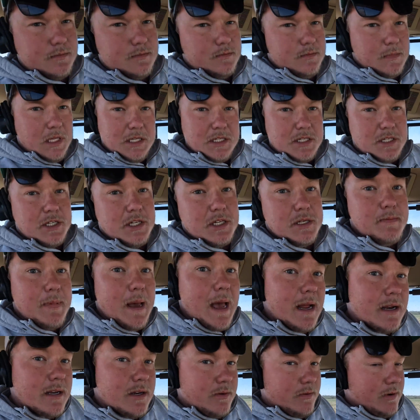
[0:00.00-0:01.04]
This is just
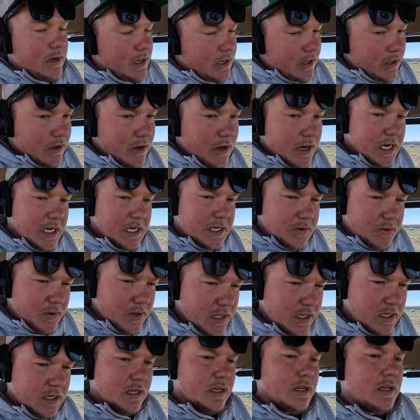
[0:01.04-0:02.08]
back to regular
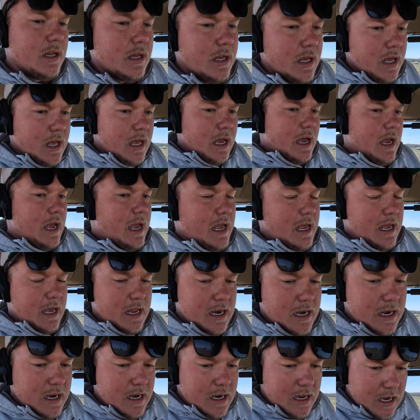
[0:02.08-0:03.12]
820.
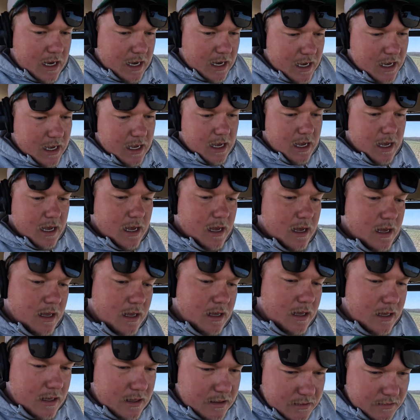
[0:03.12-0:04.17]
And
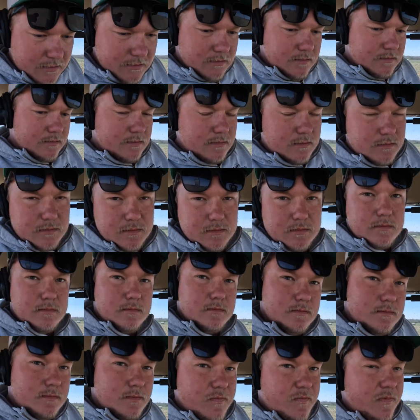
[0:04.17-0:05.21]
uh,
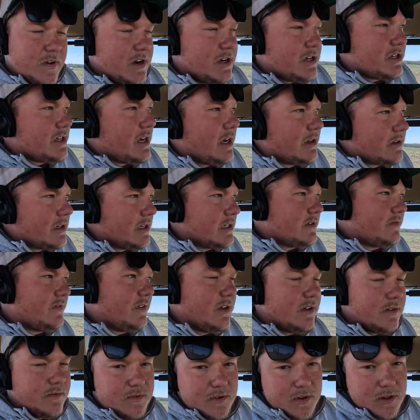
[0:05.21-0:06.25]
finish out this
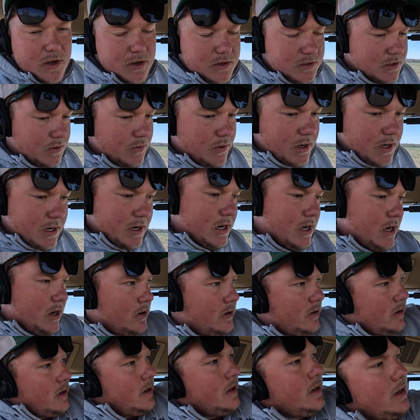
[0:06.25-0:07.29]
field for those who want to know.
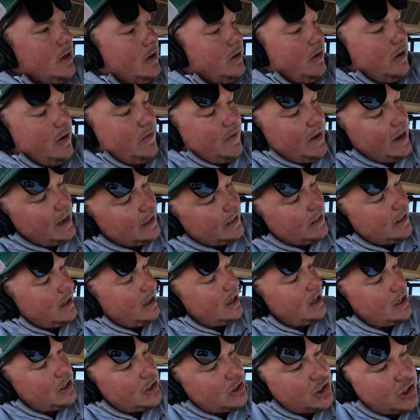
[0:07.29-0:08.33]
We've had
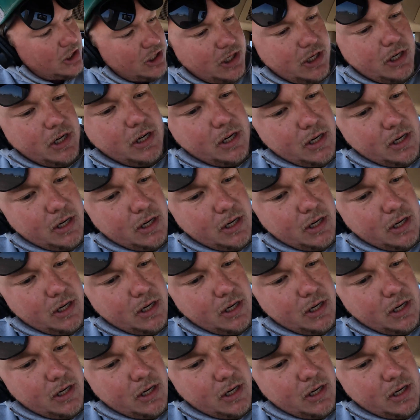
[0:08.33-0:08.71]
lunch.